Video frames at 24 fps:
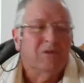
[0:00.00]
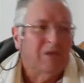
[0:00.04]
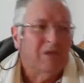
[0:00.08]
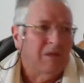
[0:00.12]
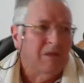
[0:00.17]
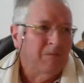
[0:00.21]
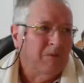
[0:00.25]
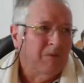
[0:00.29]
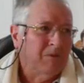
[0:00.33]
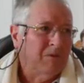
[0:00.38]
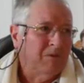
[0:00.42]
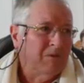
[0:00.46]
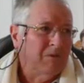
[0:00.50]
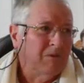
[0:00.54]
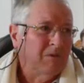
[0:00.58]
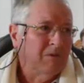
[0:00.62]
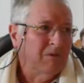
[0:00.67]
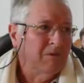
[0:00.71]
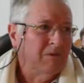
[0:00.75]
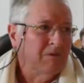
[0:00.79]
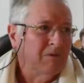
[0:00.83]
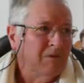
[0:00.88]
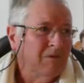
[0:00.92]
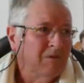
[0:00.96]
Sabbath?
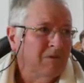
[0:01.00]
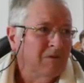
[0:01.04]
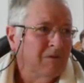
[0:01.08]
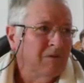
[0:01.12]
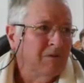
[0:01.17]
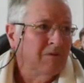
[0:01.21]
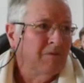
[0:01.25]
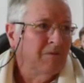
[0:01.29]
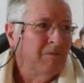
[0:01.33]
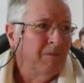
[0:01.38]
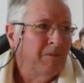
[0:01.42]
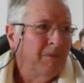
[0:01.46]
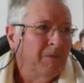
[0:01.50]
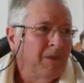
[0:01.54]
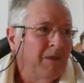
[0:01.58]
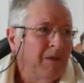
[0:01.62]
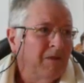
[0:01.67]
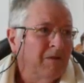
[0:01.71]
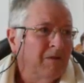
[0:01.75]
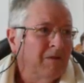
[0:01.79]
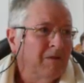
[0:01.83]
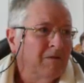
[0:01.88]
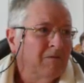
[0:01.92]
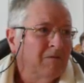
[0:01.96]

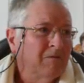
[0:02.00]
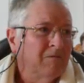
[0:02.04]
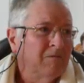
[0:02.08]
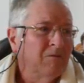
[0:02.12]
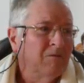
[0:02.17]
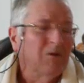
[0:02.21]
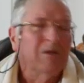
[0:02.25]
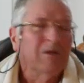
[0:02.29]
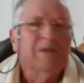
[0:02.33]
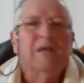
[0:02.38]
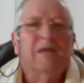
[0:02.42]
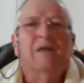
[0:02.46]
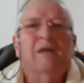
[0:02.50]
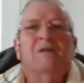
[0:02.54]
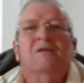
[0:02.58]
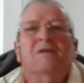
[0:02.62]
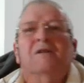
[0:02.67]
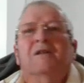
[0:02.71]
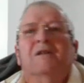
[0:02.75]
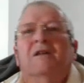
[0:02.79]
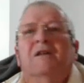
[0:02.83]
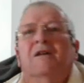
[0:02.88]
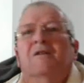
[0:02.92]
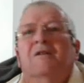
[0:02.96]
Why can't
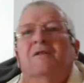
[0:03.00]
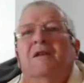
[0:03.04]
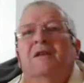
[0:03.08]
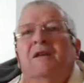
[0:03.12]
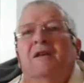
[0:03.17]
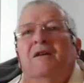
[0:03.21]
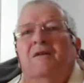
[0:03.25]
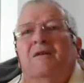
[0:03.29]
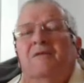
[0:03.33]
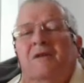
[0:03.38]
I go now?